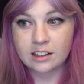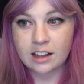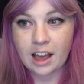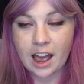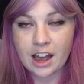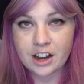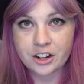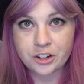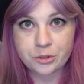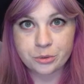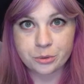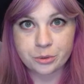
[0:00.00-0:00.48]

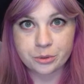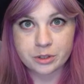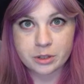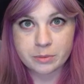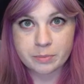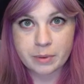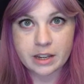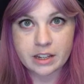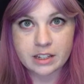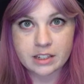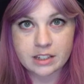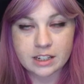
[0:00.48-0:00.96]
actual
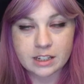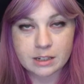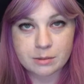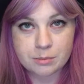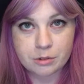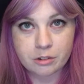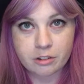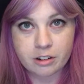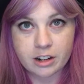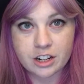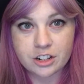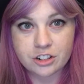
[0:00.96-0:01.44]
space
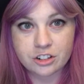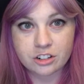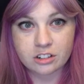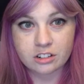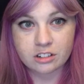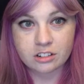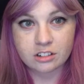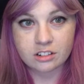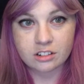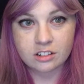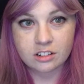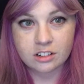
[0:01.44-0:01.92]

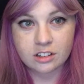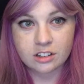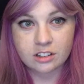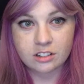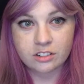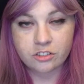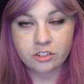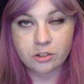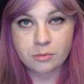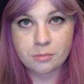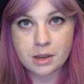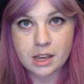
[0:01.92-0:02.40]
exploration,
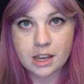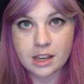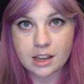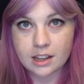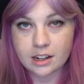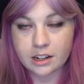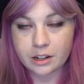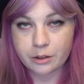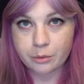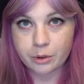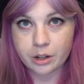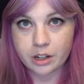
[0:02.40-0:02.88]
for me
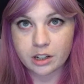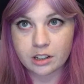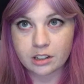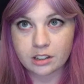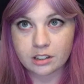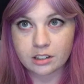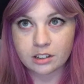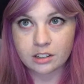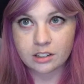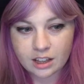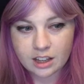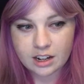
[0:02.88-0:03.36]
anyway.
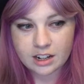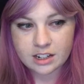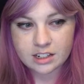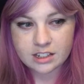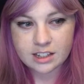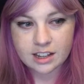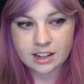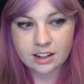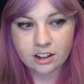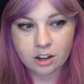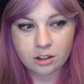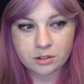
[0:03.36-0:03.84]
And it's
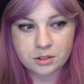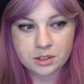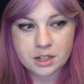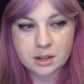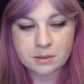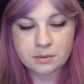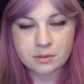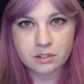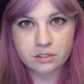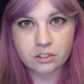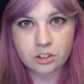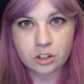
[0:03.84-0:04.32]
that
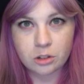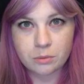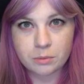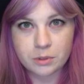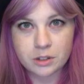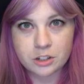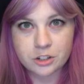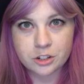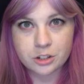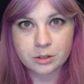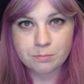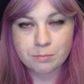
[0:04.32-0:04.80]
concept of
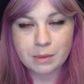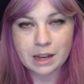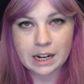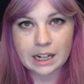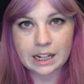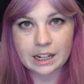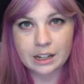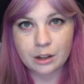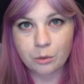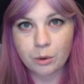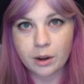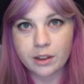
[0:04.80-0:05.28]
humans just
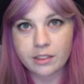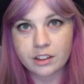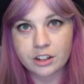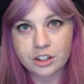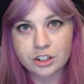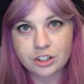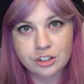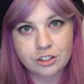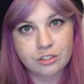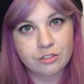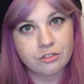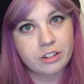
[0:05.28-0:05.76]
meddling where they
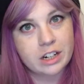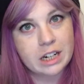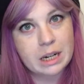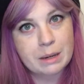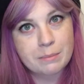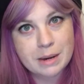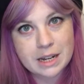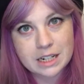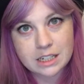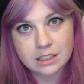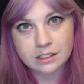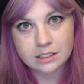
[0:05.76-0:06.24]
shouldn't really
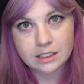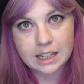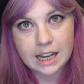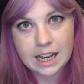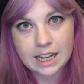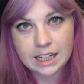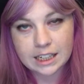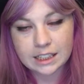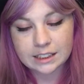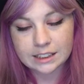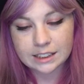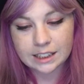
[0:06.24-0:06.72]
meddle
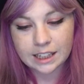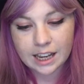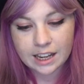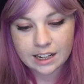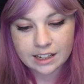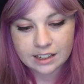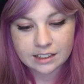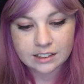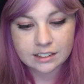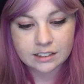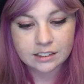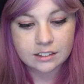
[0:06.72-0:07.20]
and
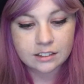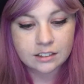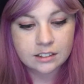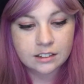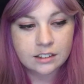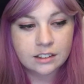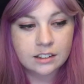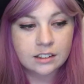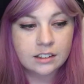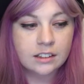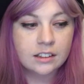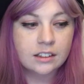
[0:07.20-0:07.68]
getting
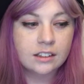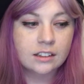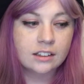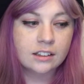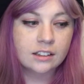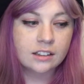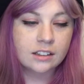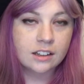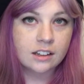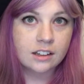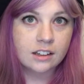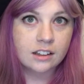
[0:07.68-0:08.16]

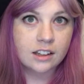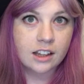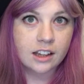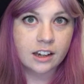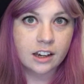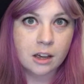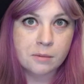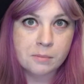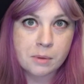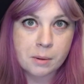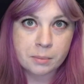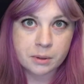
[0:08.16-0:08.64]
their
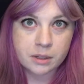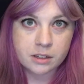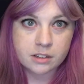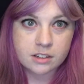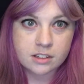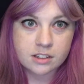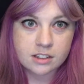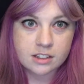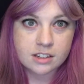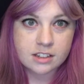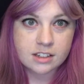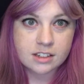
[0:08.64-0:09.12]

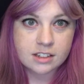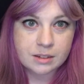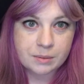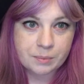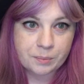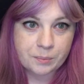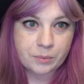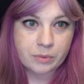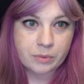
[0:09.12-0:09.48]
comeuppance,